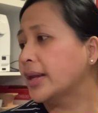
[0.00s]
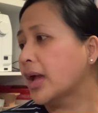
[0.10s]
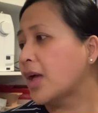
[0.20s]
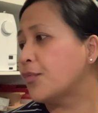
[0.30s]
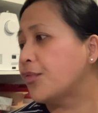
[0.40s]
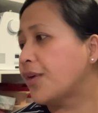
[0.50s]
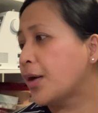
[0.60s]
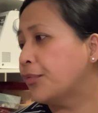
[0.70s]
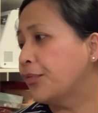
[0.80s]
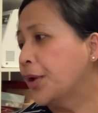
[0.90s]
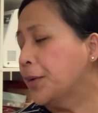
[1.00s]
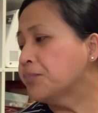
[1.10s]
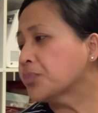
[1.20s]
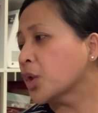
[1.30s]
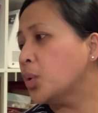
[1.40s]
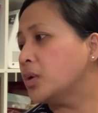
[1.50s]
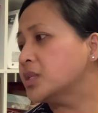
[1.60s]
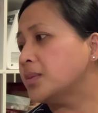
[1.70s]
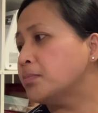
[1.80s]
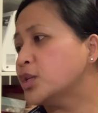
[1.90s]
I have a Pfaff Quilt
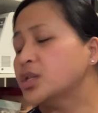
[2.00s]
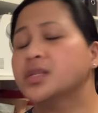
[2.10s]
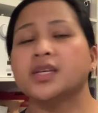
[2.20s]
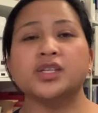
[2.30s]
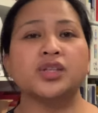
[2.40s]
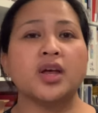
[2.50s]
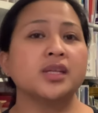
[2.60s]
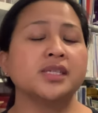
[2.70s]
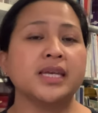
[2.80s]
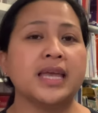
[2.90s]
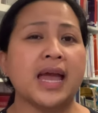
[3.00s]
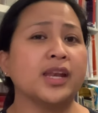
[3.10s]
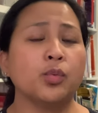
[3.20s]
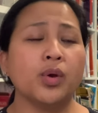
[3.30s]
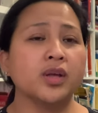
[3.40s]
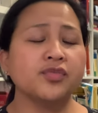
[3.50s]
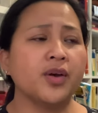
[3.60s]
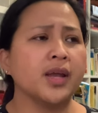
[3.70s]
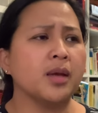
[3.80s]
Ambition 630 and it worked fine.